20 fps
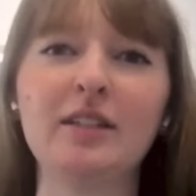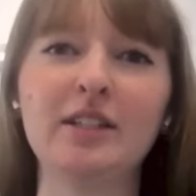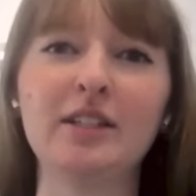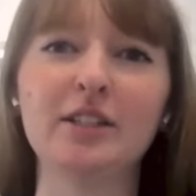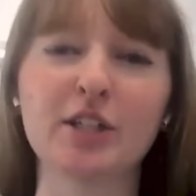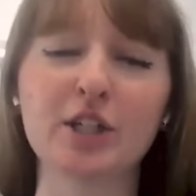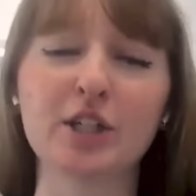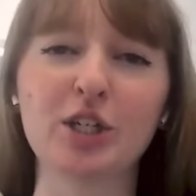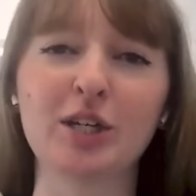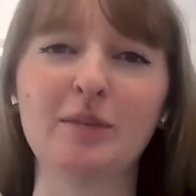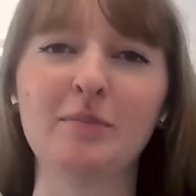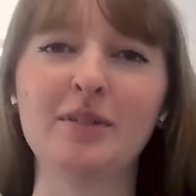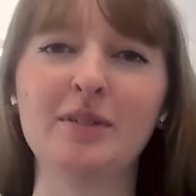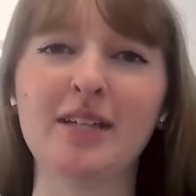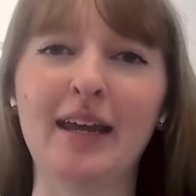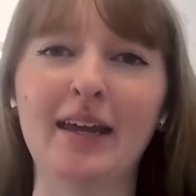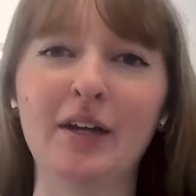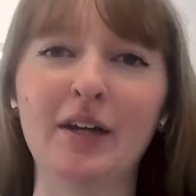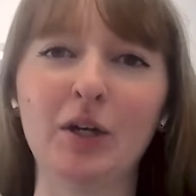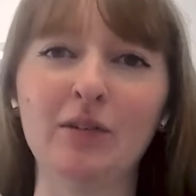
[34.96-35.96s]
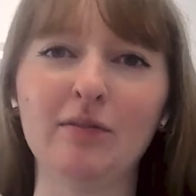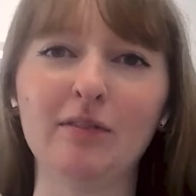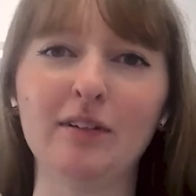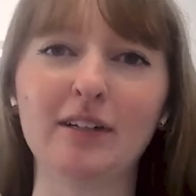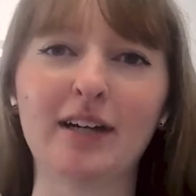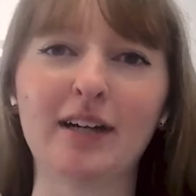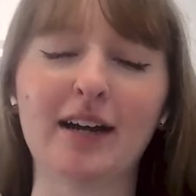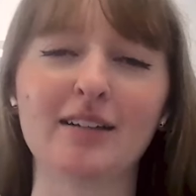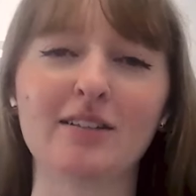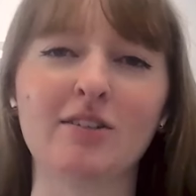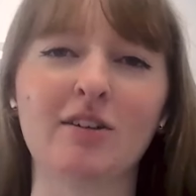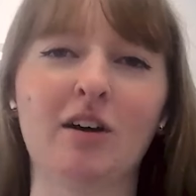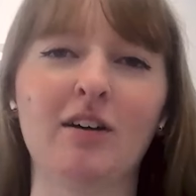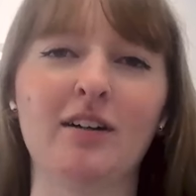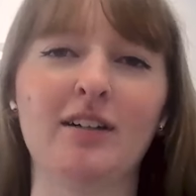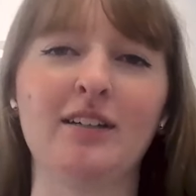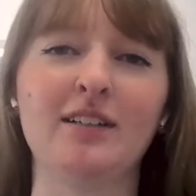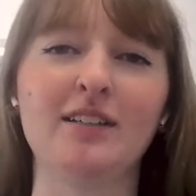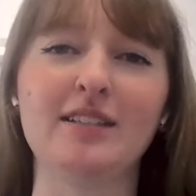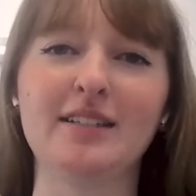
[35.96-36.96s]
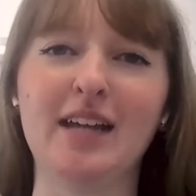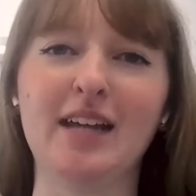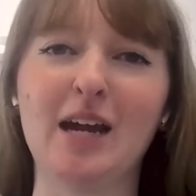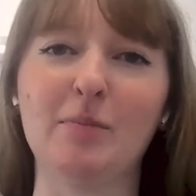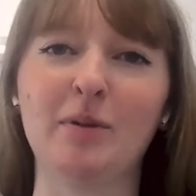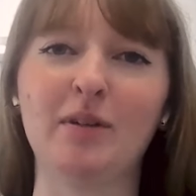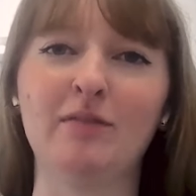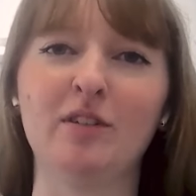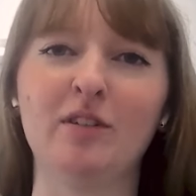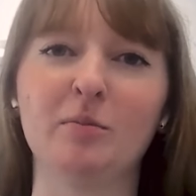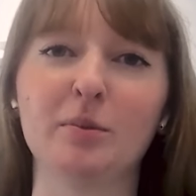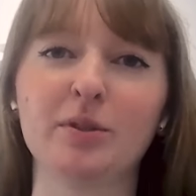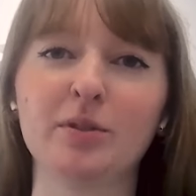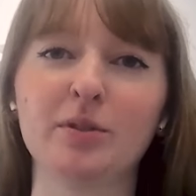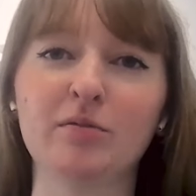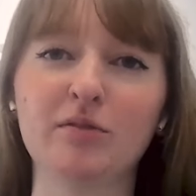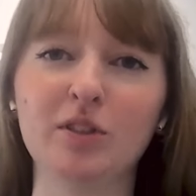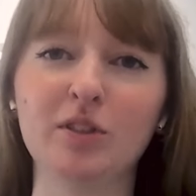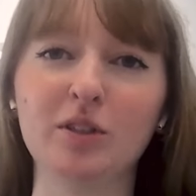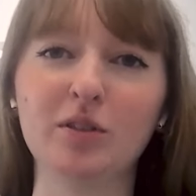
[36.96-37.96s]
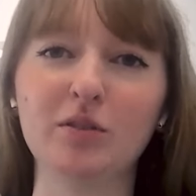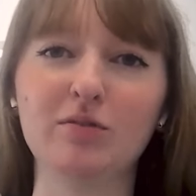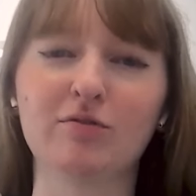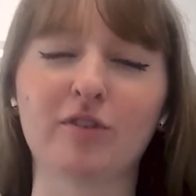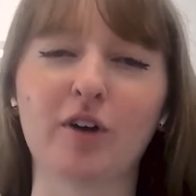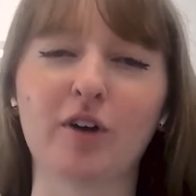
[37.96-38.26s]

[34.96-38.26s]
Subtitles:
leadership takeover has gotten a stamp of approval